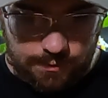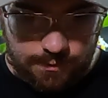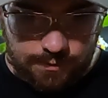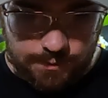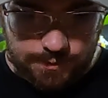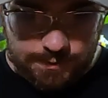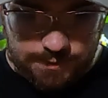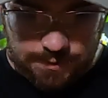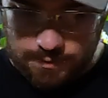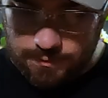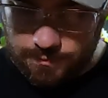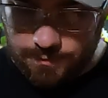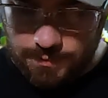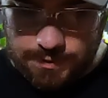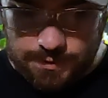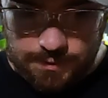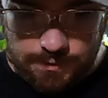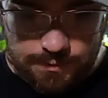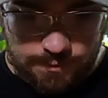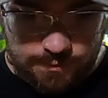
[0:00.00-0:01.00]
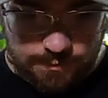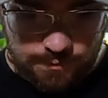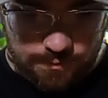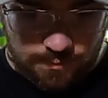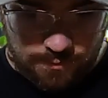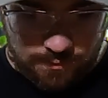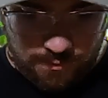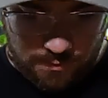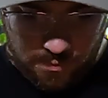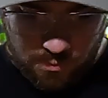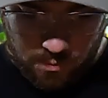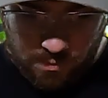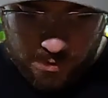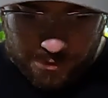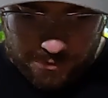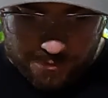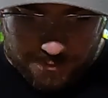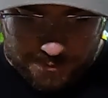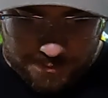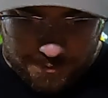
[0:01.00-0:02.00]
it's going to be
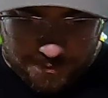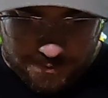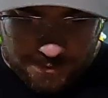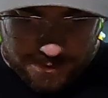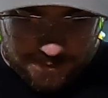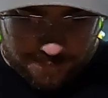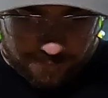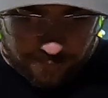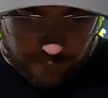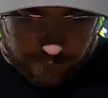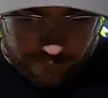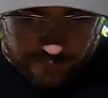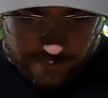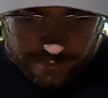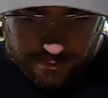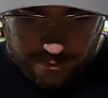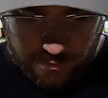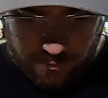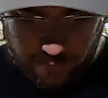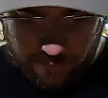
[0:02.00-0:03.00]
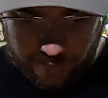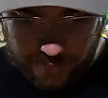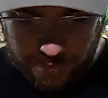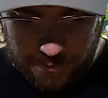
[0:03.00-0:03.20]
quite a successful video, if